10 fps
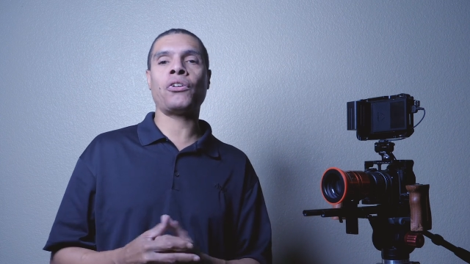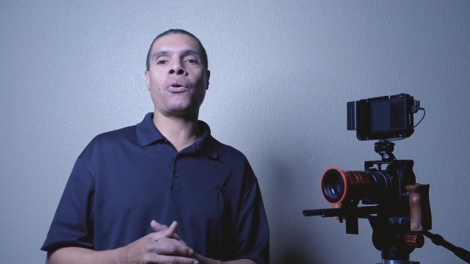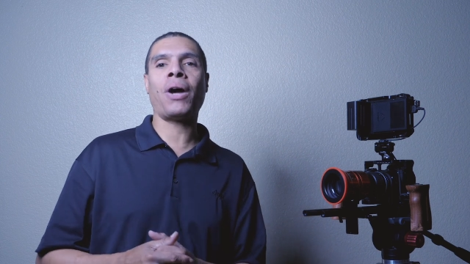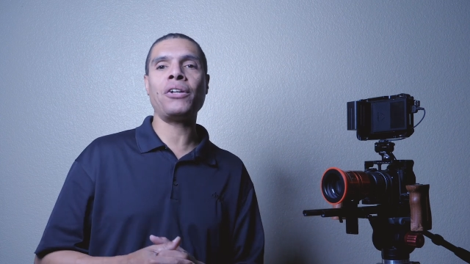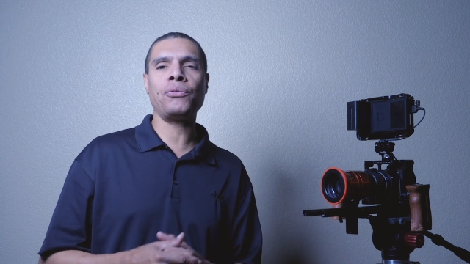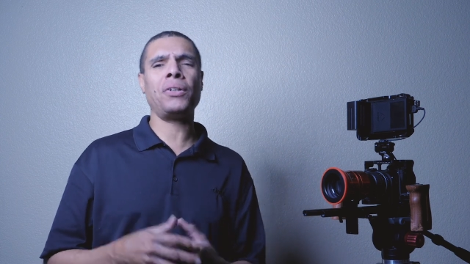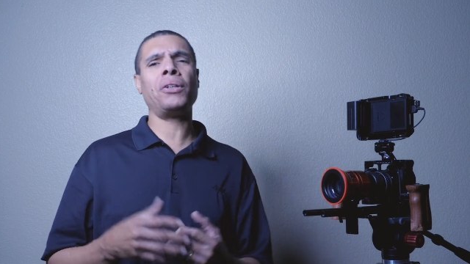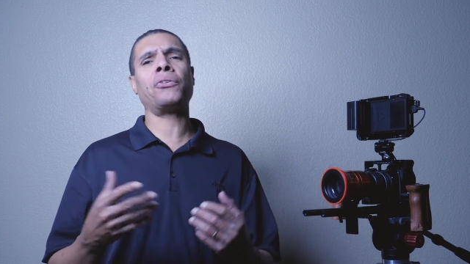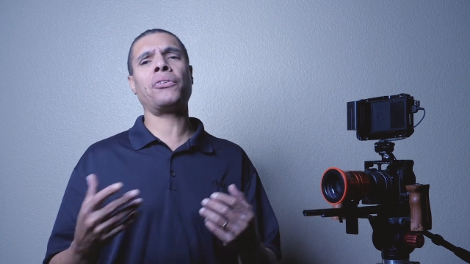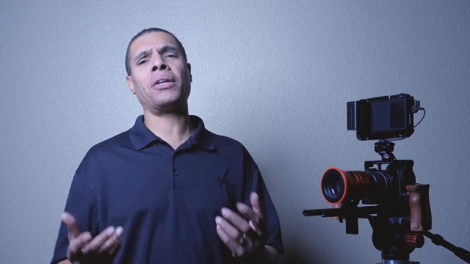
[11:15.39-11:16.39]
You know, watch
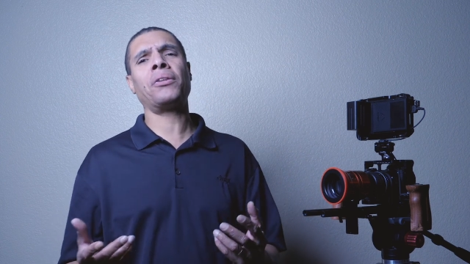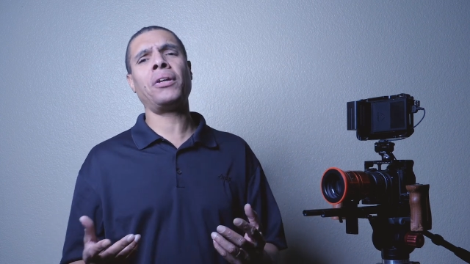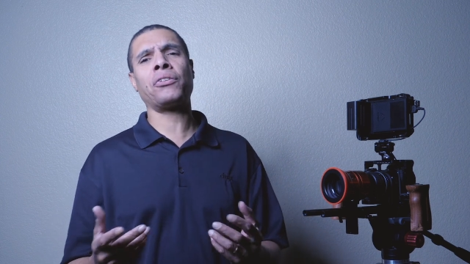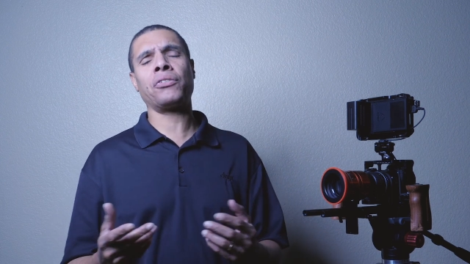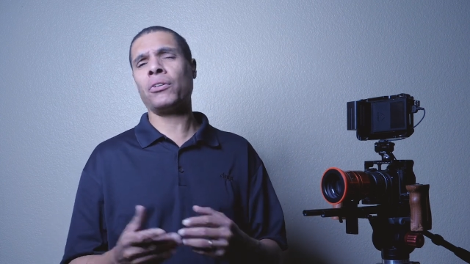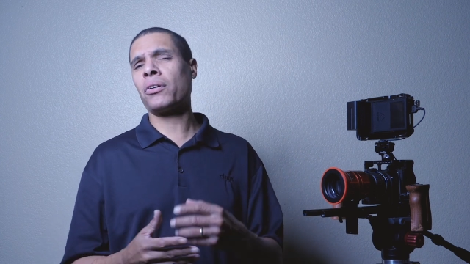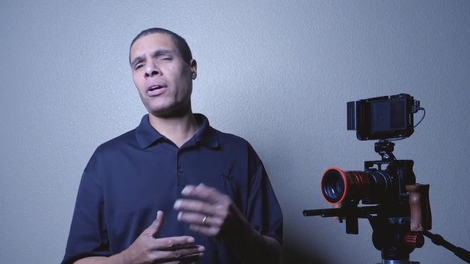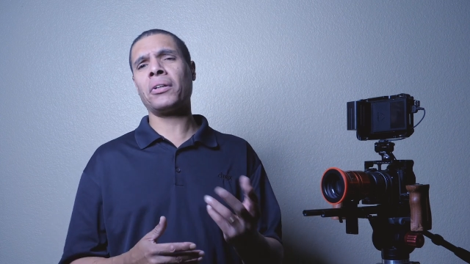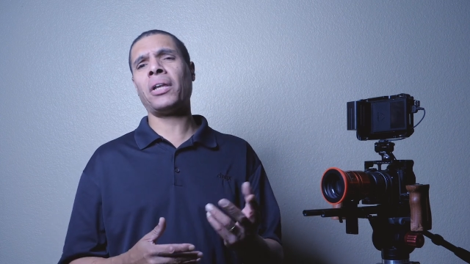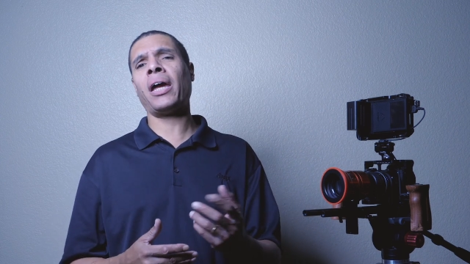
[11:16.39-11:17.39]
videos like this, look
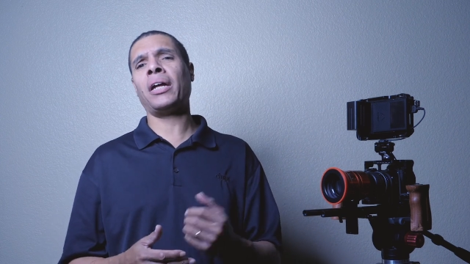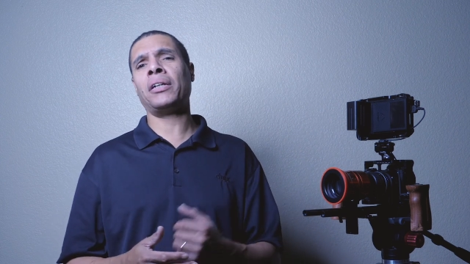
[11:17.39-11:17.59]
online,